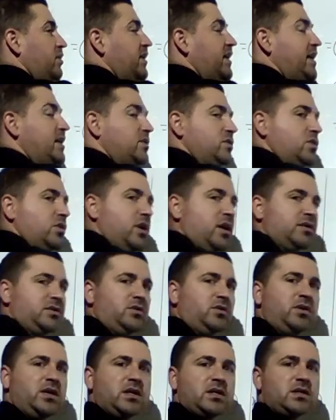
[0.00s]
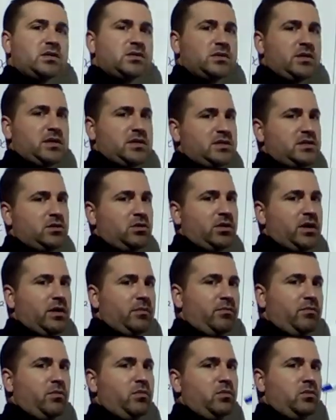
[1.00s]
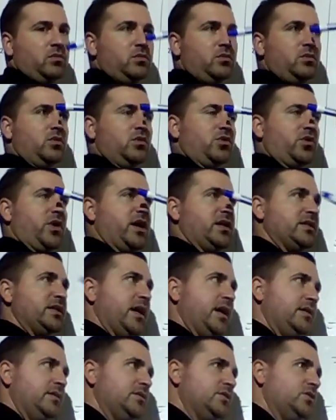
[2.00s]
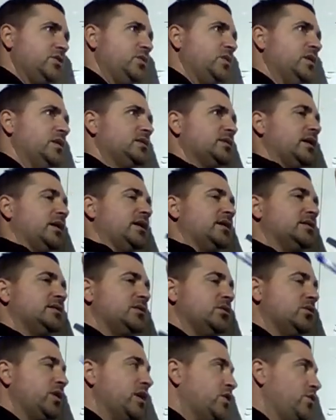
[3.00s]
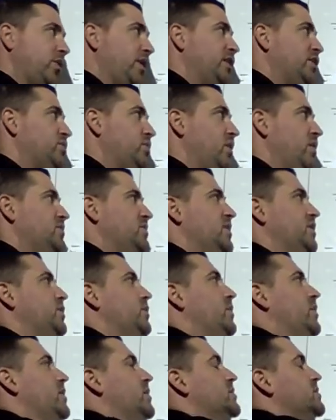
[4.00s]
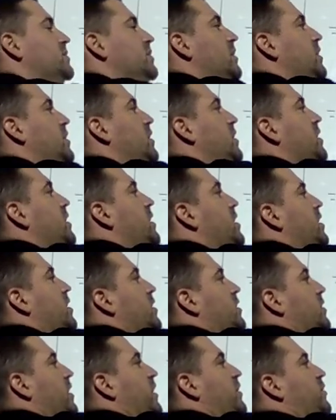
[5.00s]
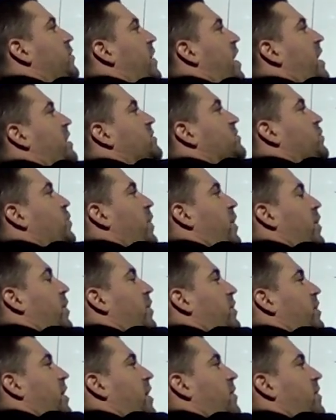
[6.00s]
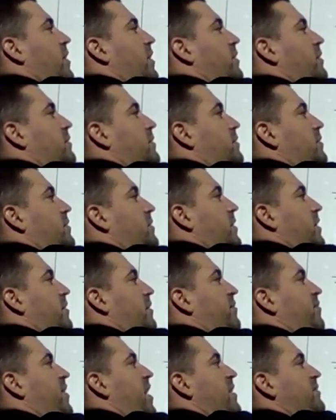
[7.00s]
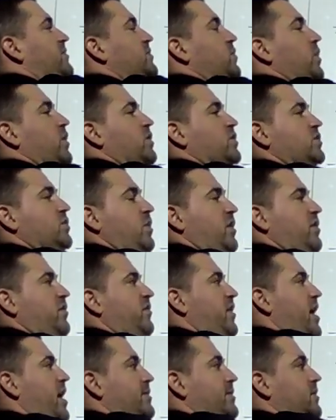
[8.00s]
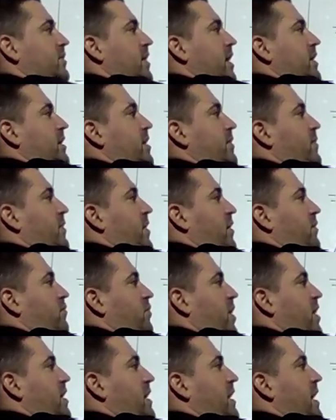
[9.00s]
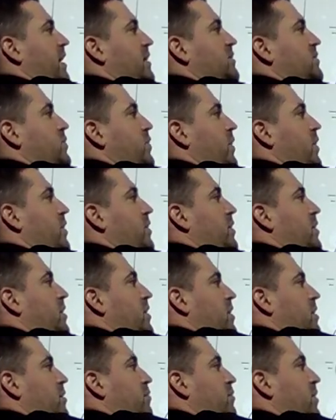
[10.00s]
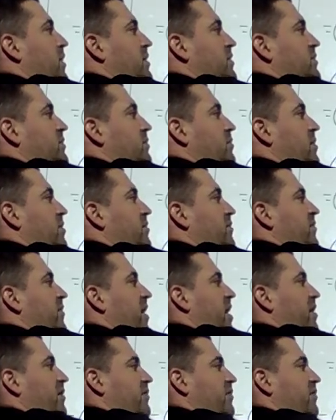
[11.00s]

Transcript: please do not do this. I still get grade 10s do this, and I still get grade 12s to do this. They do x squared, and then 5 squared is 25. So they end up writing x squared plus 25.